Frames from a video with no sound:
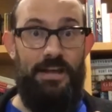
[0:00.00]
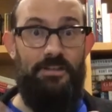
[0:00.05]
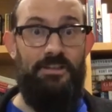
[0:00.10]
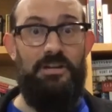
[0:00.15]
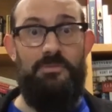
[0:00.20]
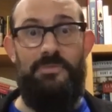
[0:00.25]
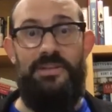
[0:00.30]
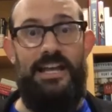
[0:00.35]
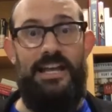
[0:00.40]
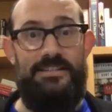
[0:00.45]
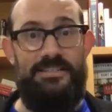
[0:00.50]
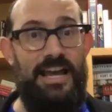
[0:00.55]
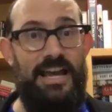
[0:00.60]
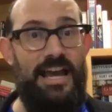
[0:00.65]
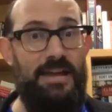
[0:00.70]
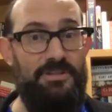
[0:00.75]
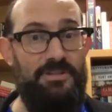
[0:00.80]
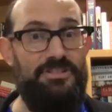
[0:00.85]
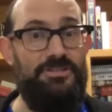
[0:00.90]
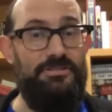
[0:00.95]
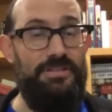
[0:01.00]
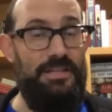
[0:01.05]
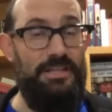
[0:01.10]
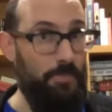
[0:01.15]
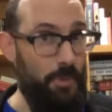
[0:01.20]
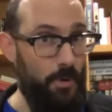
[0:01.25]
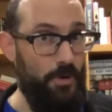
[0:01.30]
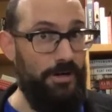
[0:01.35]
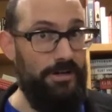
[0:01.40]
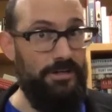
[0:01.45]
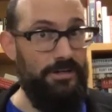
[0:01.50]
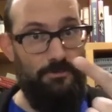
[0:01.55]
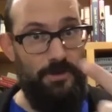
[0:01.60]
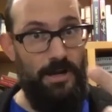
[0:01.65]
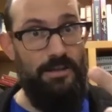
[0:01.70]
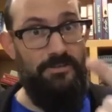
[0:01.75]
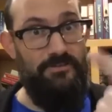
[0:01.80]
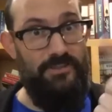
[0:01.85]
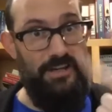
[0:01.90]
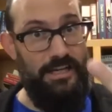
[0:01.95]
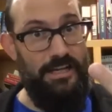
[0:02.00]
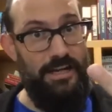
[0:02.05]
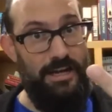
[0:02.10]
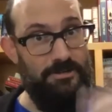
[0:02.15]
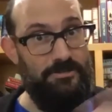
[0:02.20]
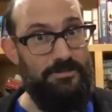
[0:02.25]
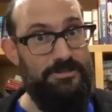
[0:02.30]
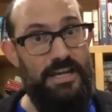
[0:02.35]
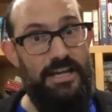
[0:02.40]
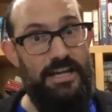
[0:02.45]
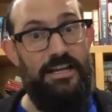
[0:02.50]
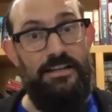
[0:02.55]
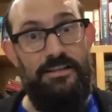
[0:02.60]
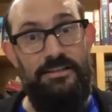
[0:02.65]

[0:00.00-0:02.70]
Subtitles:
them in that time is important, relevant, and entertaining.